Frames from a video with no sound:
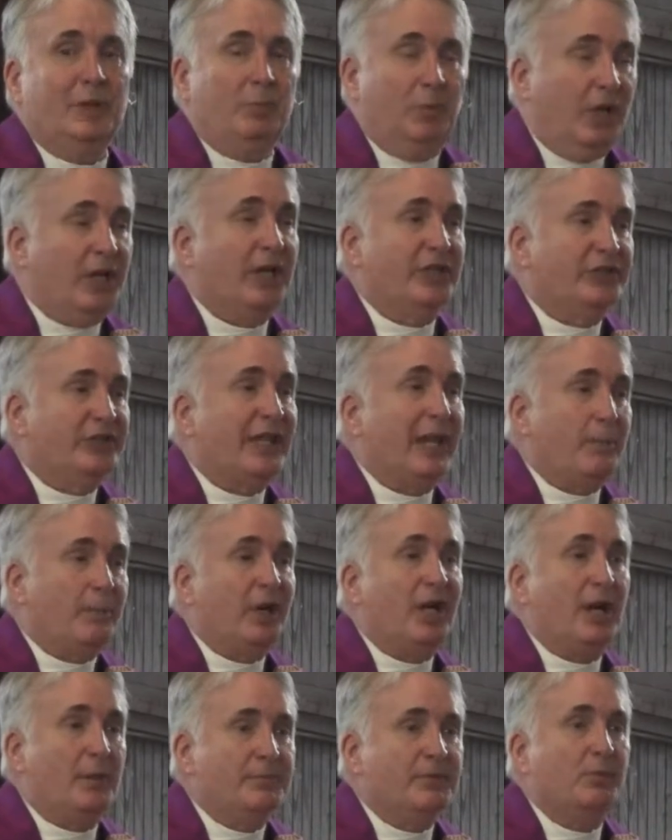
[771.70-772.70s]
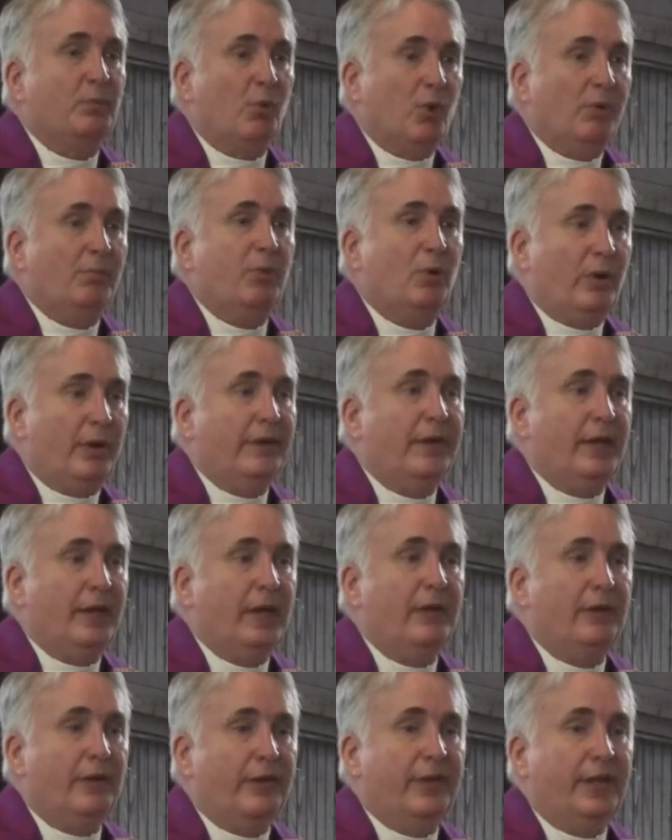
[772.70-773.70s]
Because that becomes more important than
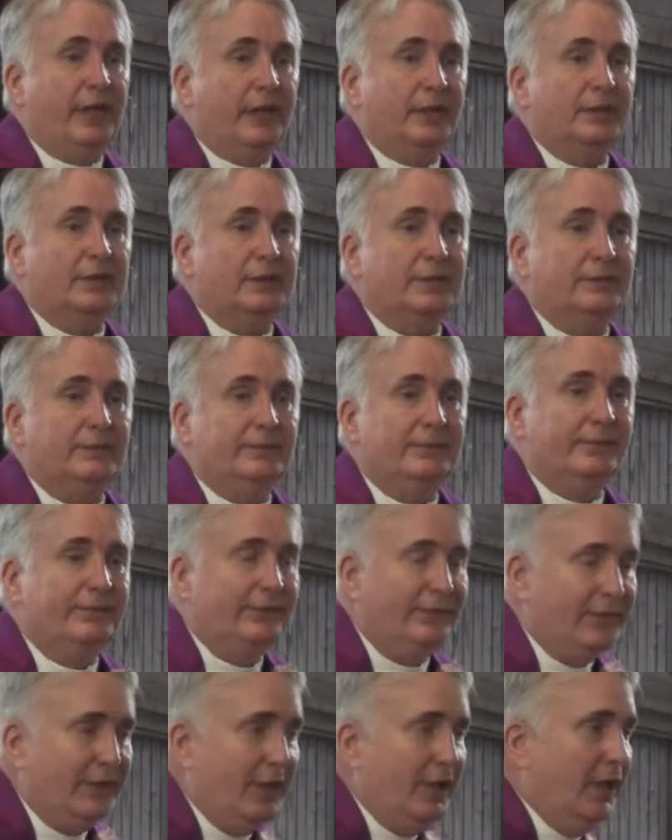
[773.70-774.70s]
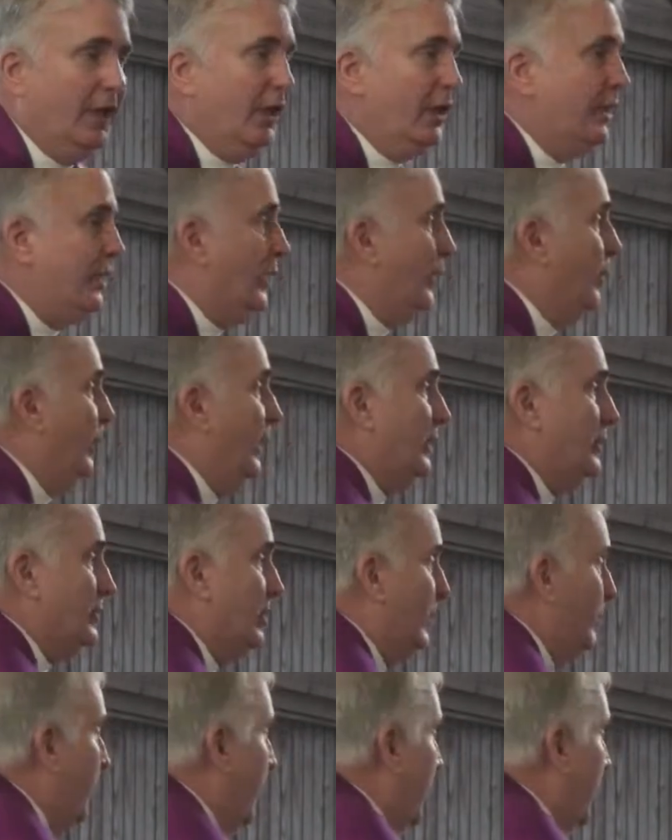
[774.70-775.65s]
other things. You eat too